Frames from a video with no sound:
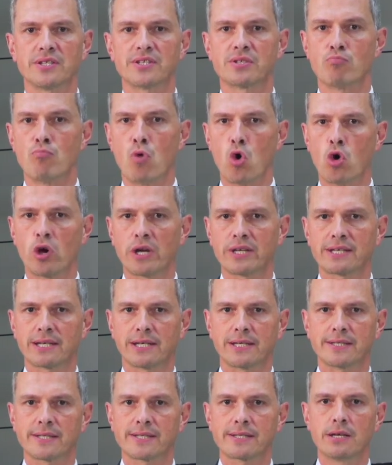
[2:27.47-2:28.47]
is more
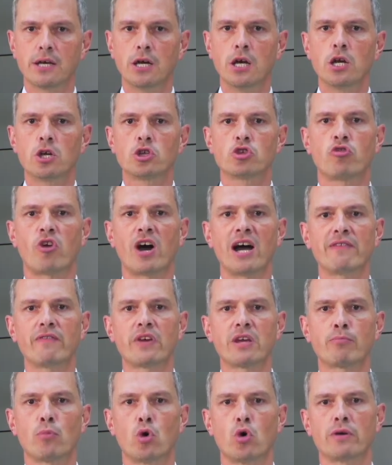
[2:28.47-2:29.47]
intense
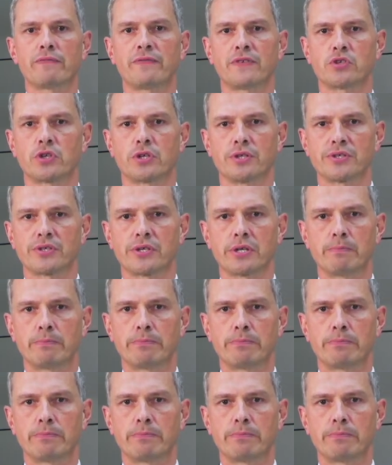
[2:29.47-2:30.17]
driving more efficiency.